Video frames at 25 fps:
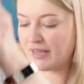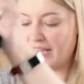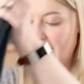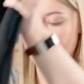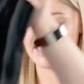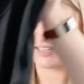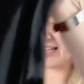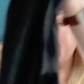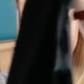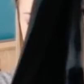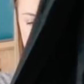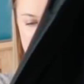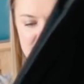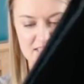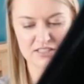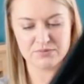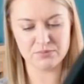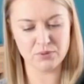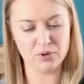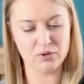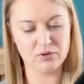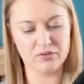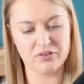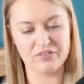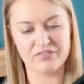pair, again, this
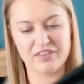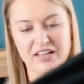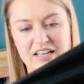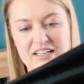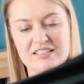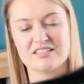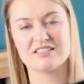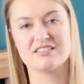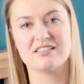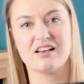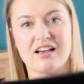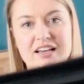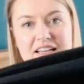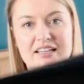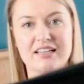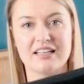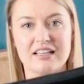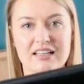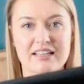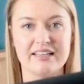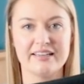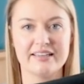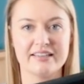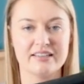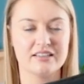is more of that
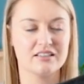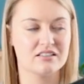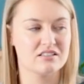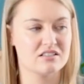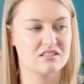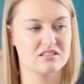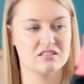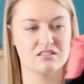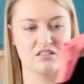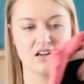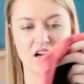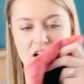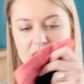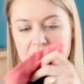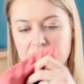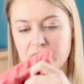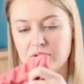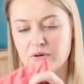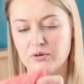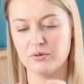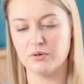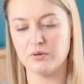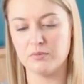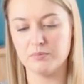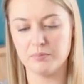cycling
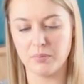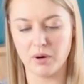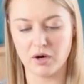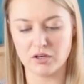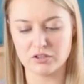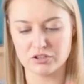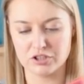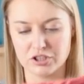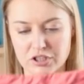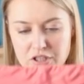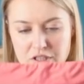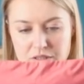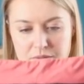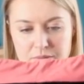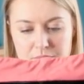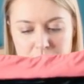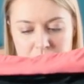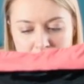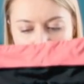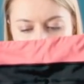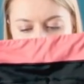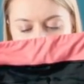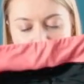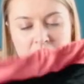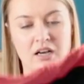style
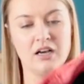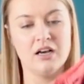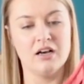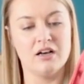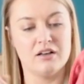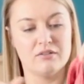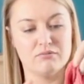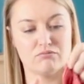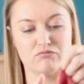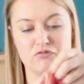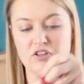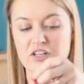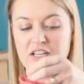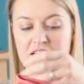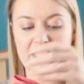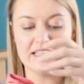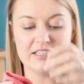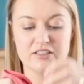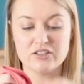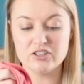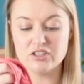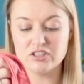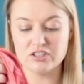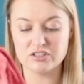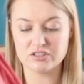bottom.
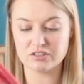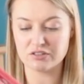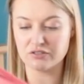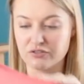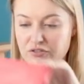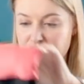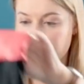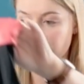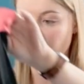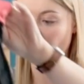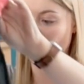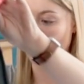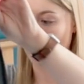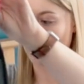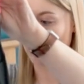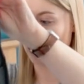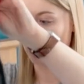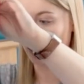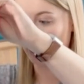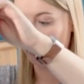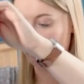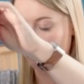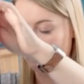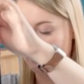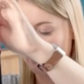Really good
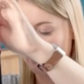for